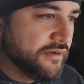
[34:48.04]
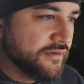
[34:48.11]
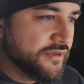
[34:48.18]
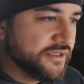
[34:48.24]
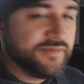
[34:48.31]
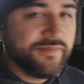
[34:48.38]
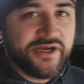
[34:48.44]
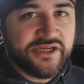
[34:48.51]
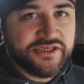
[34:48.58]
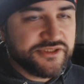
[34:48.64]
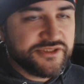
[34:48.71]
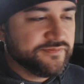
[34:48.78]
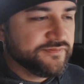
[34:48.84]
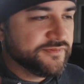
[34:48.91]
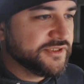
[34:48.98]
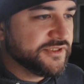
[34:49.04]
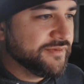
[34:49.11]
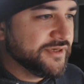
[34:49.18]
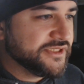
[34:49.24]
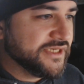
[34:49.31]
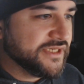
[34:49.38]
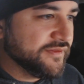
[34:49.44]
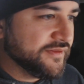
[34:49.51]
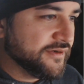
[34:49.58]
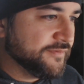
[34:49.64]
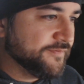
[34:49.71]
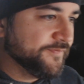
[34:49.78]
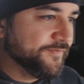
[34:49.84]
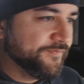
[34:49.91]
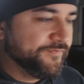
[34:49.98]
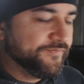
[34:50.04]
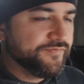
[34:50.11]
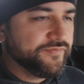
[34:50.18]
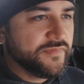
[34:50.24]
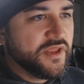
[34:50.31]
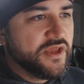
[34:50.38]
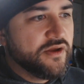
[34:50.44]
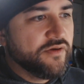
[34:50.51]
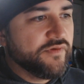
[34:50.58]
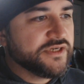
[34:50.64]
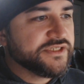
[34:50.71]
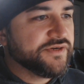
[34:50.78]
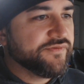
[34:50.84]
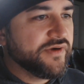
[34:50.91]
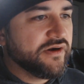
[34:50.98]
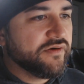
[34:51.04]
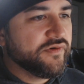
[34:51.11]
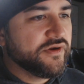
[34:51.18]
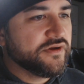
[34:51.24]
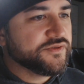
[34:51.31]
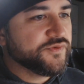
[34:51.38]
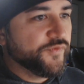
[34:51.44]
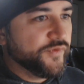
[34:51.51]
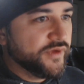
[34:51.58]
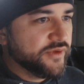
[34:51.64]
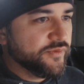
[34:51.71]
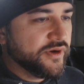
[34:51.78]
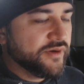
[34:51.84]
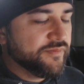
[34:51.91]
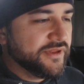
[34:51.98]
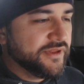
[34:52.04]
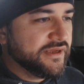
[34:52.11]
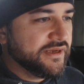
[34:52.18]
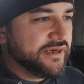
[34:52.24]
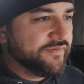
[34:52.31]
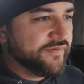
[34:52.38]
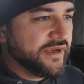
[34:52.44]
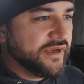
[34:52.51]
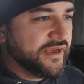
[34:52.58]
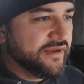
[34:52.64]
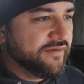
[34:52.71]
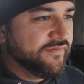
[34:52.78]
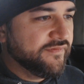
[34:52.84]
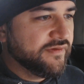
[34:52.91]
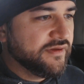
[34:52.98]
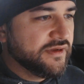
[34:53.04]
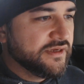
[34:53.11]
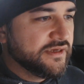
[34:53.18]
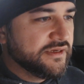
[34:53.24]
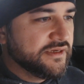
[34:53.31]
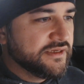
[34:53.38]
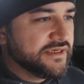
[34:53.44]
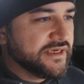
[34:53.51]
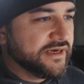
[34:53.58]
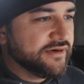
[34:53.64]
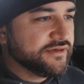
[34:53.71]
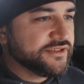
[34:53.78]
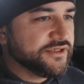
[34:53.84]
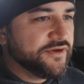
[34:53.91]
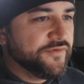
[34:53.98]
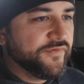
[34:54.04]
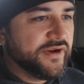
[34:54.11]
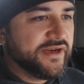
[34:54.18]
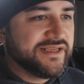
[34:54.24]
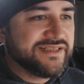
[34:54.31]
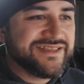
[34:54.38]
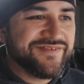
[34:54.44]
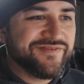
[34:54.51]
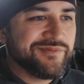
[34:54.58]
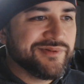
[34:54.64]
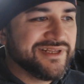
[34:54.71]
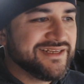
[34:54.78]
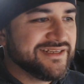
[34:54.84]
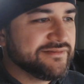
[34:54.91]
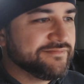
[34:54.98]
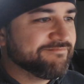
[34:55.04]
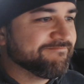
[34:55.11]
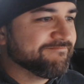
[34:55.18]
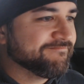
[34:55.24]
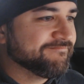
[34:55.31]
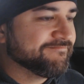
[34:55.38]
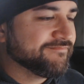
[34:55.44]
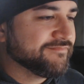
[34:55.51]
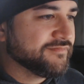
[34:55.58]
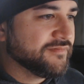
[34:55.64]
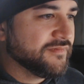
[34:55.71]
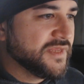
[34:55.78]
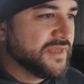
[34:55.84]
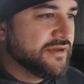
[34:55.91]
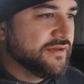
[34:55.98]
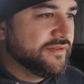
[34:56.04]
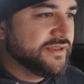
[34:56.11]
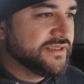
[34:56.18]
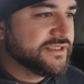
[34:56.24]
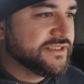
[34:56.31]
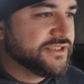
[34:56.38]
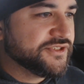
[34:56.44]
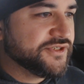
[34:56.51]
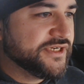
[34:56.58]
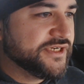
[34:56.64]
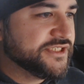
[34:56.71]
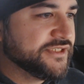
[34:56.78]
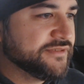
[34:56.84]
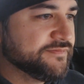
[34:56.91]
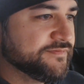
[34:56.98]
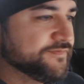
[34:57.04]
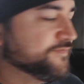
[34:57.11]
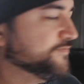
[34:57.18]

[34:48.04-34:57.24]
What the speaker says: There's a bunch. There's a bunch out there. Russian Railroads, really want to play it, never have. Tigris and Euphrates, never played it. This is Trajan.